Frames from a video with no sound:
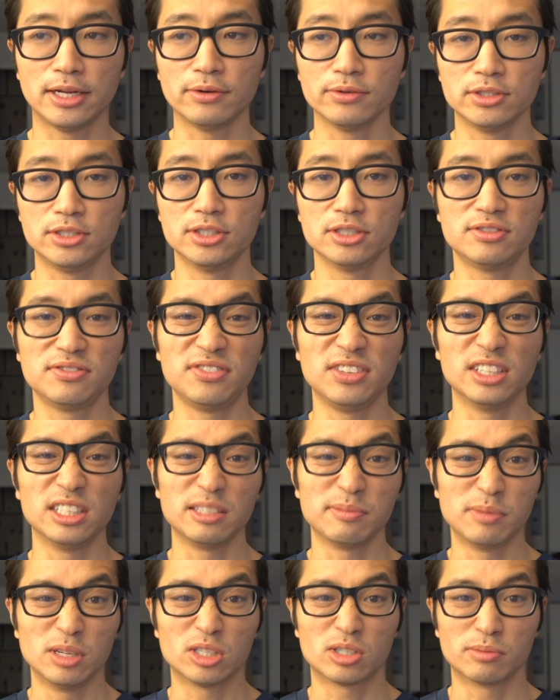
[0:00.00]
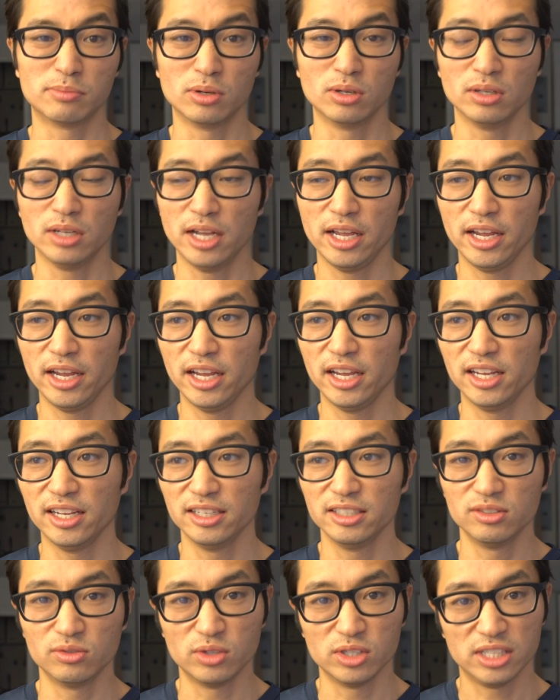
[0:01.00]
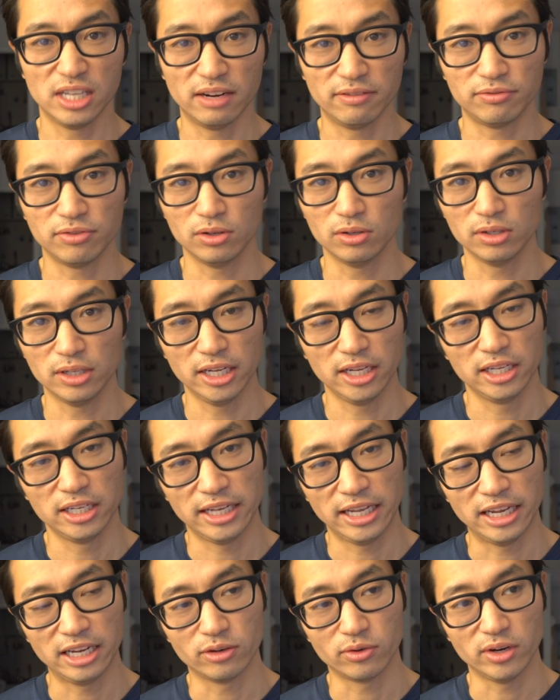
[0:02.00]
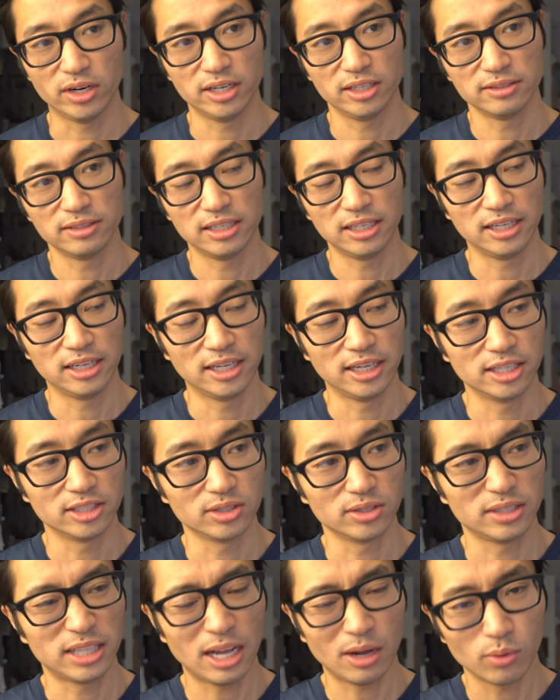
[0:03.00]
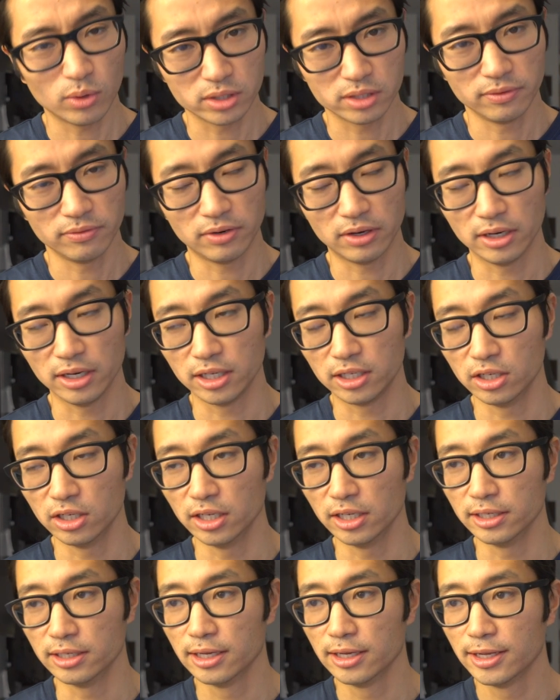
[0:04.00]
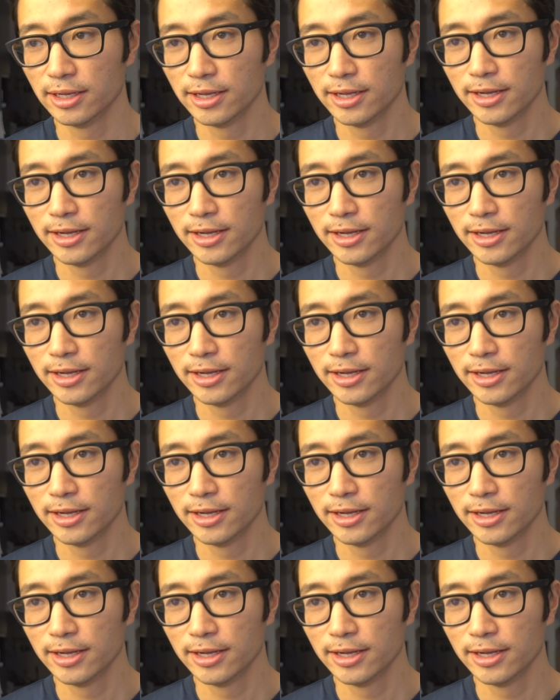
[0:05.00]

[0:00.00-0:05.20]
I was just feeling miserable and resentful and angry. And so that wasn't very good.